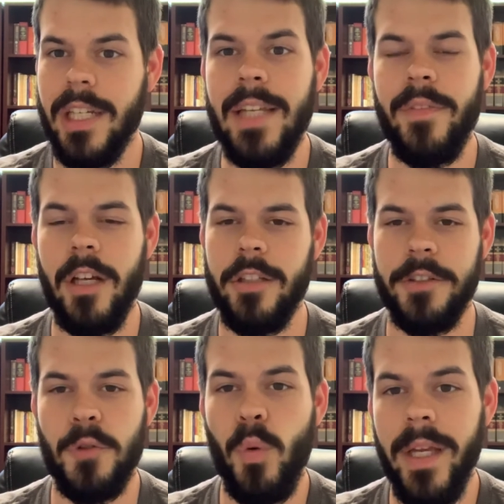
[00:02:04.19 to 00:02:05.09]
And even though
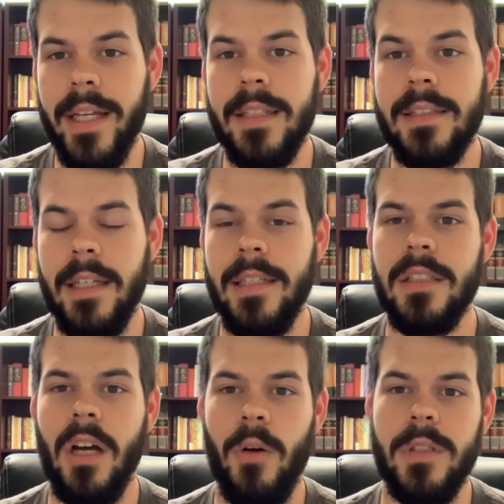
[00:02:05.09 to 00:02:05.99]
they're twins,
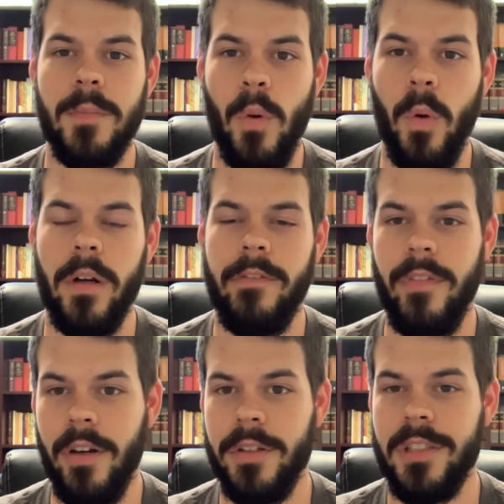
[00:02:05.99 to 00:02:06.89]
Esau was born
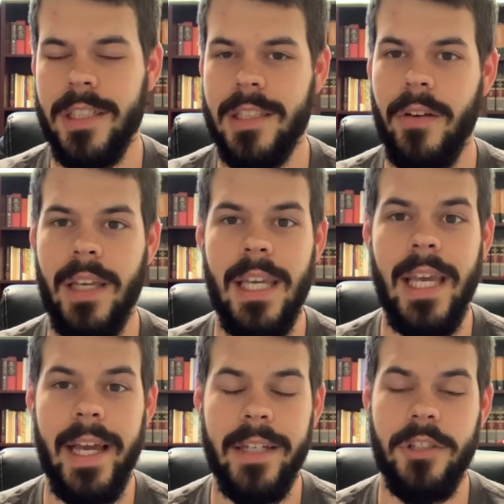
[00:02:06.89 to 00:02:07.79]
first. And so
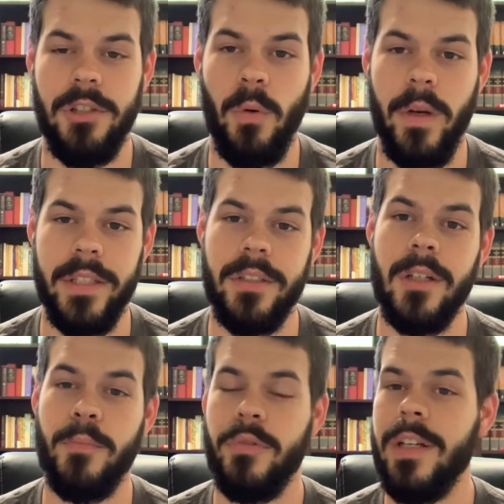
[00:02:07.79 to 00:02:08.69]
he enjoys
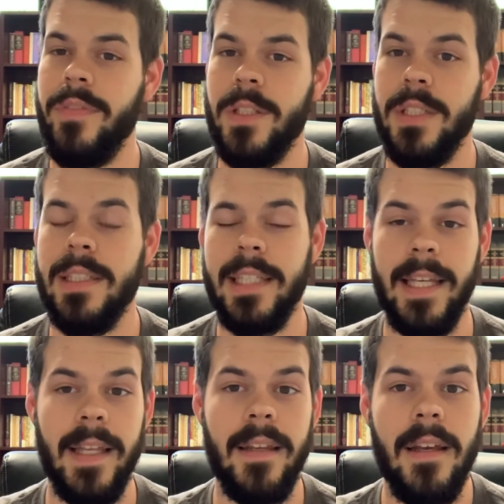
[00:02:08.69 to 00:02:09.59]
certain privileges
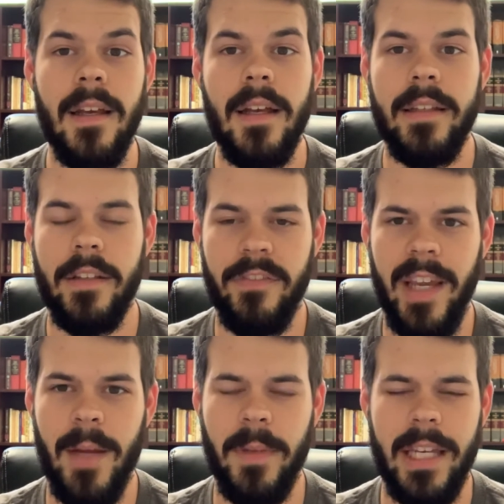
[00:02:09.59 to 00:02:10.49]
in the
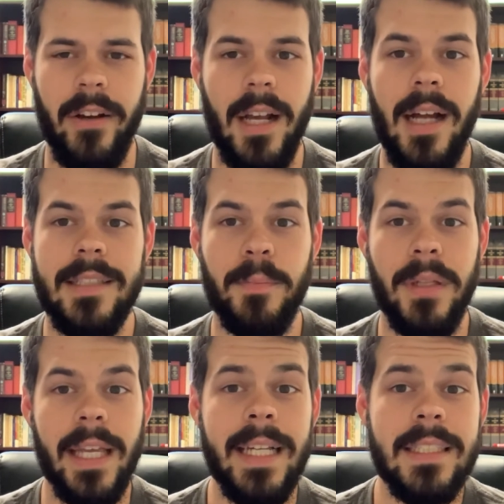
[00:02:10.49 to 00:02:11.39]
family. Now, God's
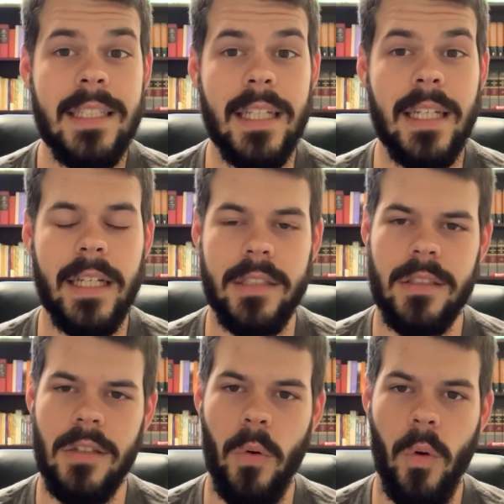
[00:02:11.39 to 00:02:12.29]
blessing
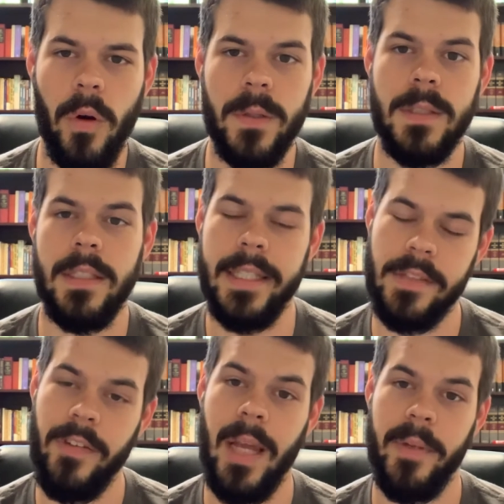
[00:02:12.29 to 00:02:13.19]
is towards
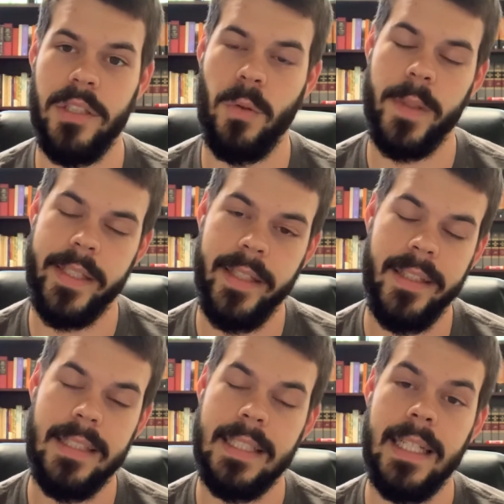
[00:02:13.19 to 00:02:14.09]
this family, is towards the
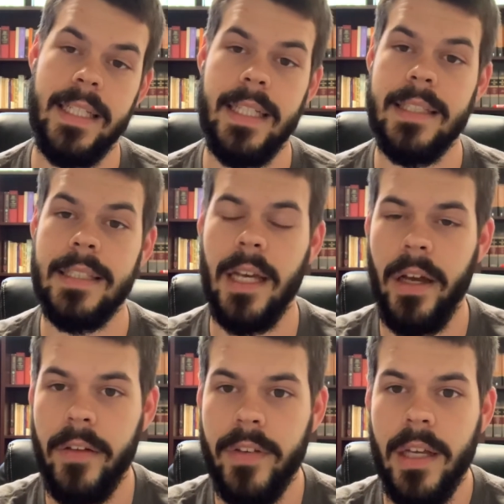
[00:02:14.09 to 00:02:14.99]
descendants
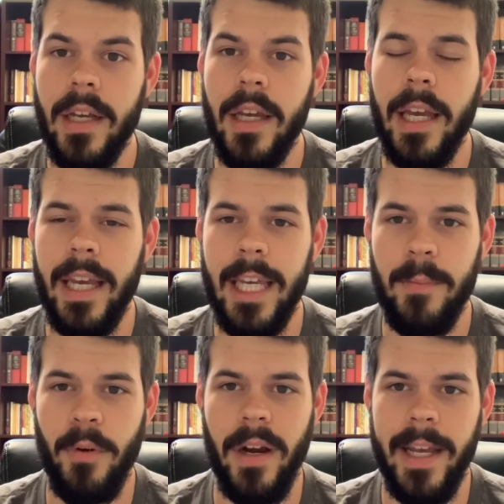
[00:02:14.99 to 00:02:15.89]
of
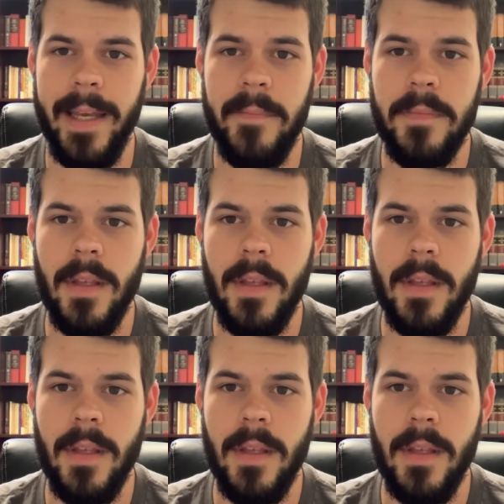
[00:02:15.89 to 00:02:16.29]
Abraham.